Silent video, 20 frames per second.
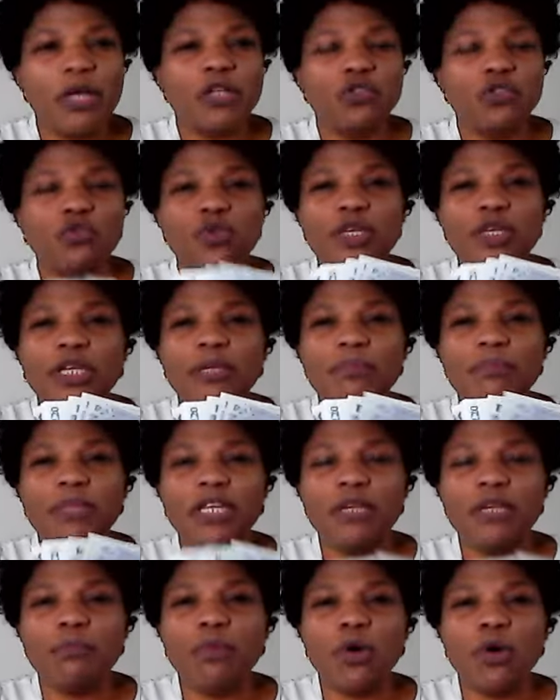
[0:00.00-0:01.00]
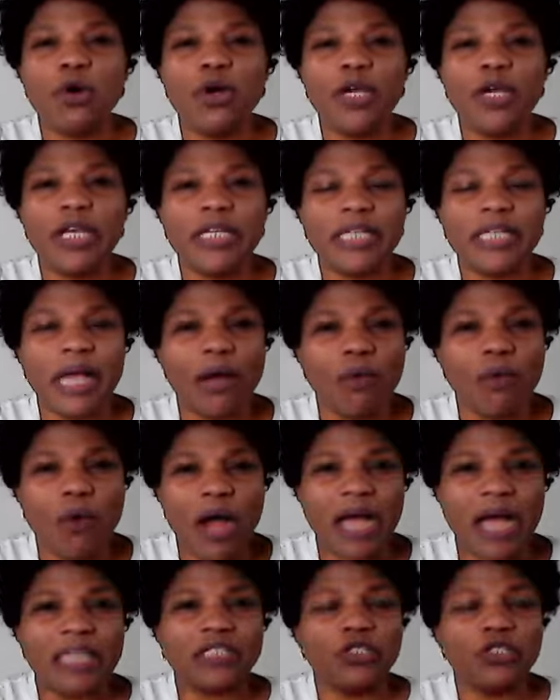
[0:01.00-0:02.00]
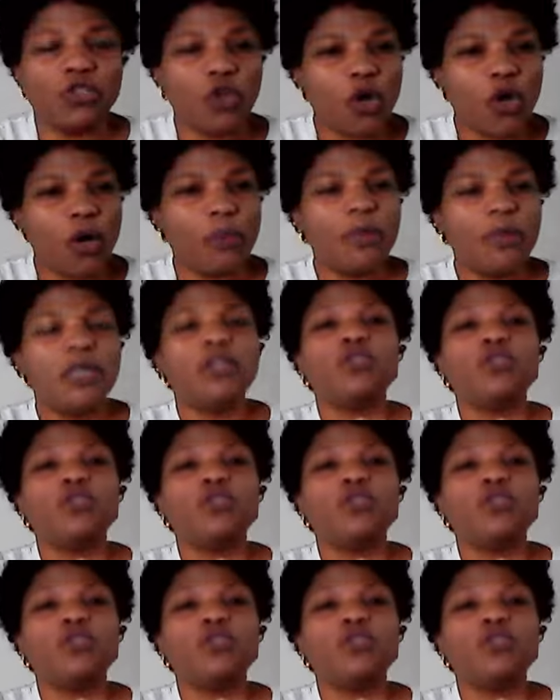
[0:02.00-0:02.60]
doing minimum 8 hours job,